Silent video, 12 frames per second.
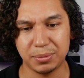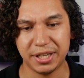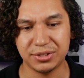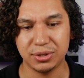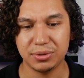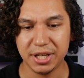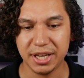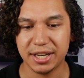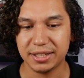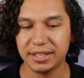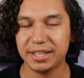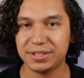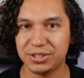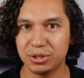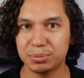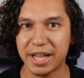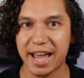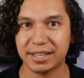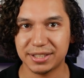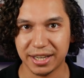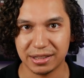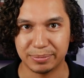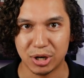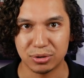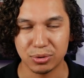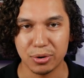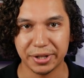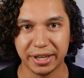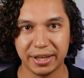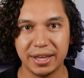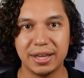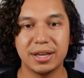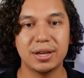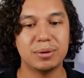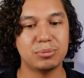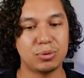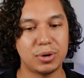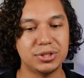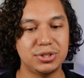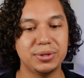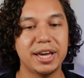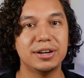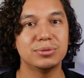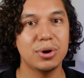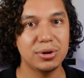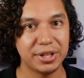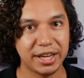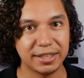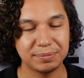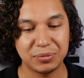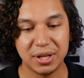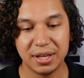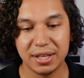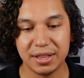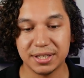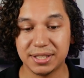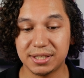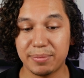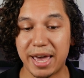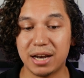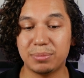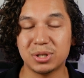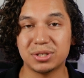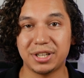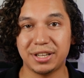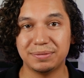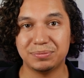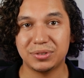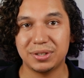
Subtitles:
because you need at least 2 black to get the ball rolling. But once you get it rolling, this is a mana ability.